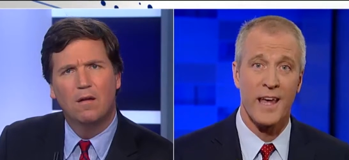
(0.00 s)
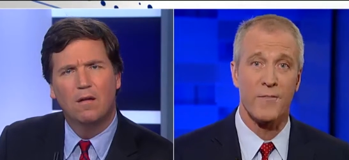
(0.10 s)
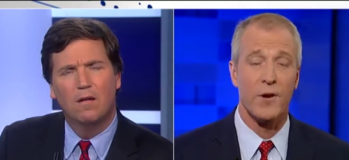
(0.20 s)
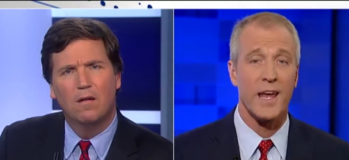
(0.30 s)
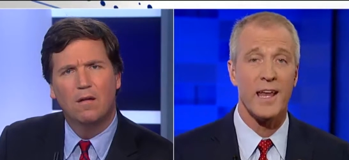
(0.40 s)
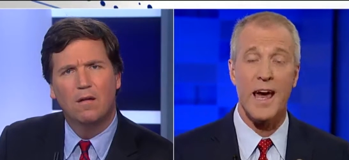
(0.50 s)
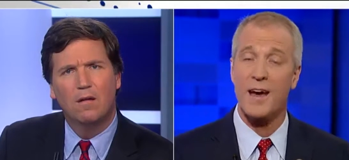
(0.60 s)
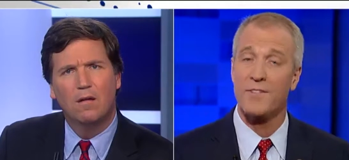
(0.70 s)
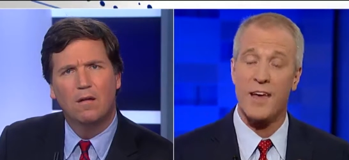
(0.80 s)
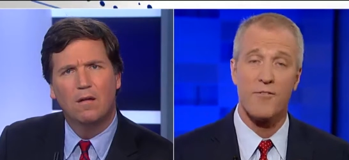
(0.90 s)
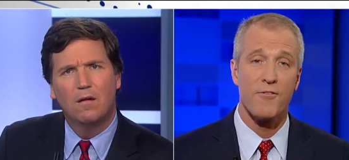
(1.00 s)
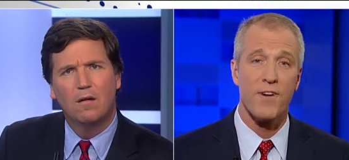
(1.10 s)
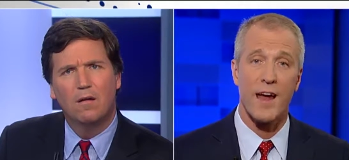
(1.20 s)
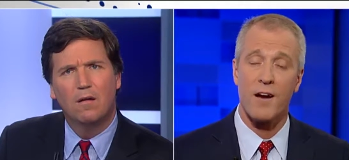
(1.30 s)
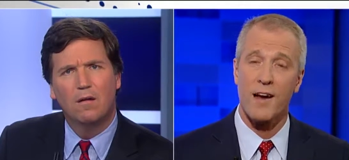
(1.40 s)
Speaker 1: If we can have a
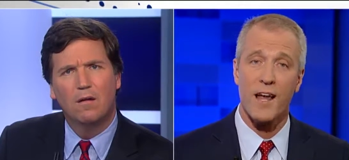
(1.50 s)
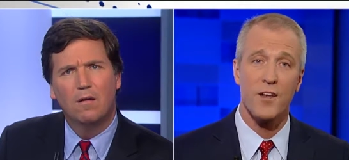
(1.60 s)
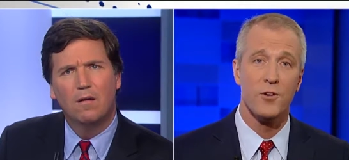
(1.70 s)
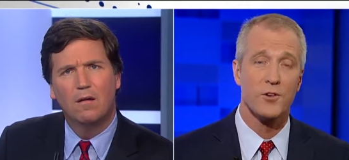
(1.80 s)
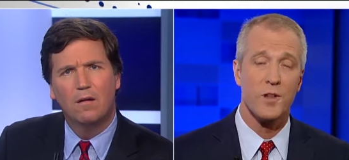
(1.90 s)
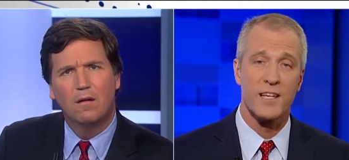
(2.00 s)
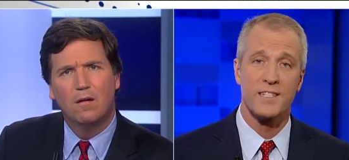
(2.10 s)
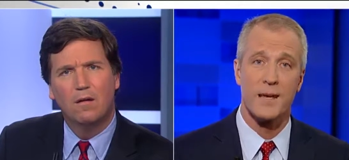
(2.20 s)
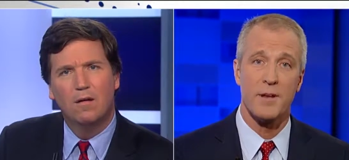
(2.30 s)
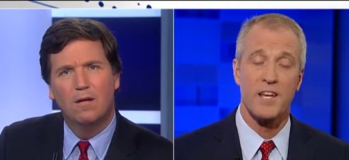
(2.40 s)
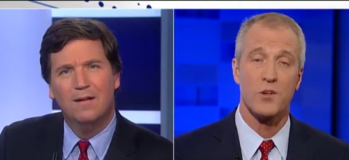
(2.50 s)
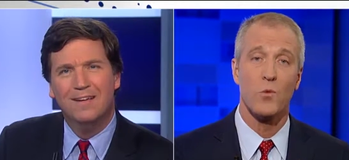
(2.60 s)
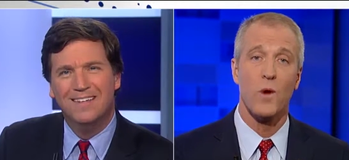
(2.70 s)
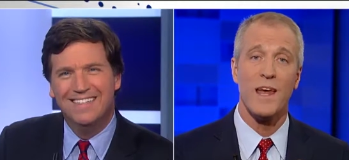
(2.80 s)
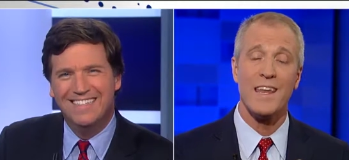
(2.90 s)
fair and neutral
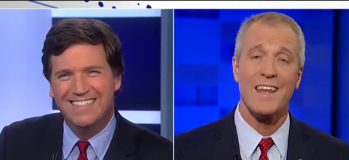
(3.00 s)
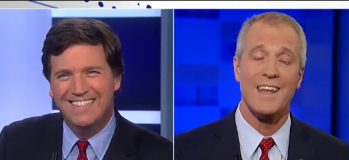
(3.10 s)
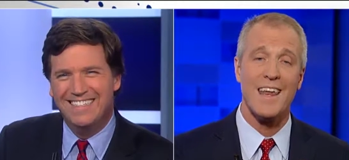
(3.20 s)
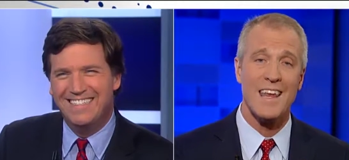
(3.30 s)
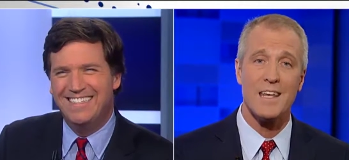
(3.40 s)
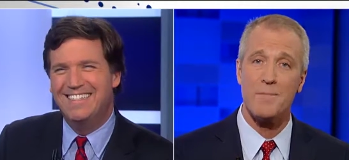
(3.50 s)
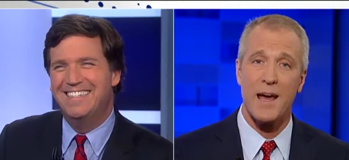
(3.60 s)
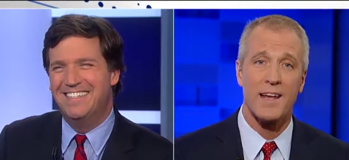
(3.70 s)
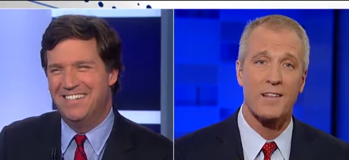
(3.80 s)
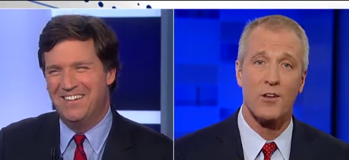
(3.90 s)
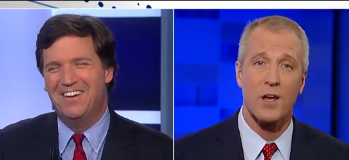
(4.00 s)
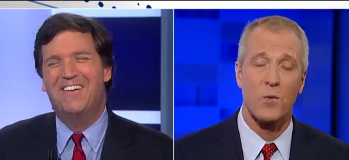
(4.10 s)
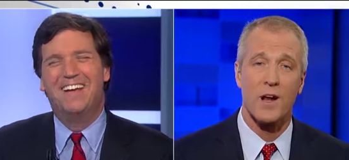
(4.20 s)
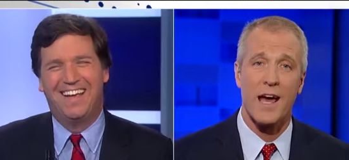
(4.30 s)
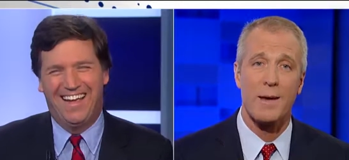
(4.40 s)
examination, we need an independent look
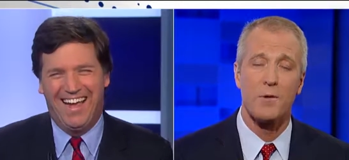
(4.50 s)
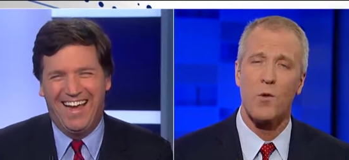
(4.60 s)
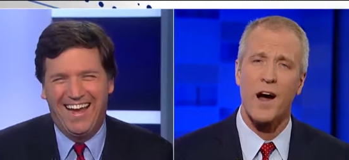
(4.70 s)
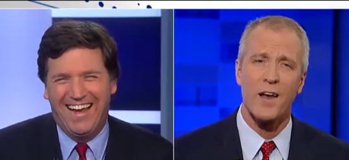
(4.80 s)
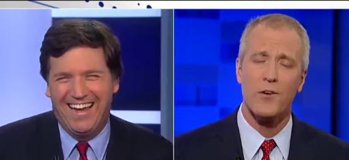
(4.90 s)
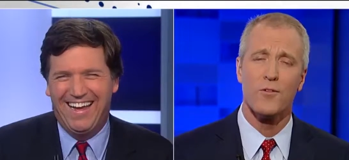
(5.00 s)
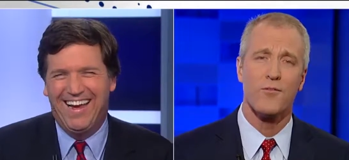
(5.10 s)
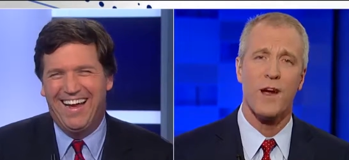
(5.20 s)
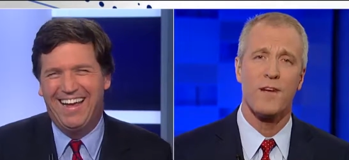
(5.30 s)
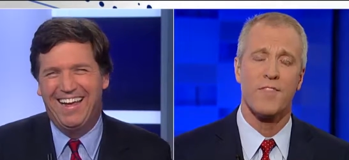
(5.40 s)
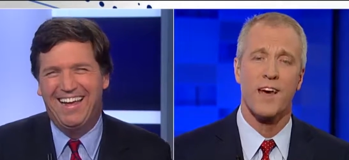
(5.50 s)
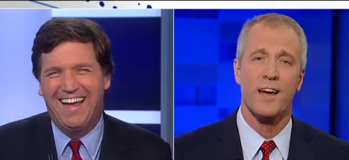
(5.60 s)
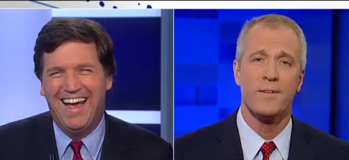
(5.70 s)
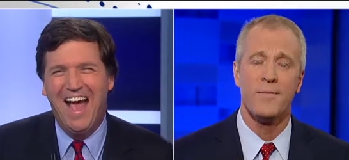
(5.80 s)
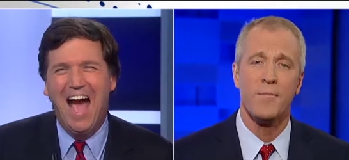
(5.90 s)
at what happened. Why are you afraid of that?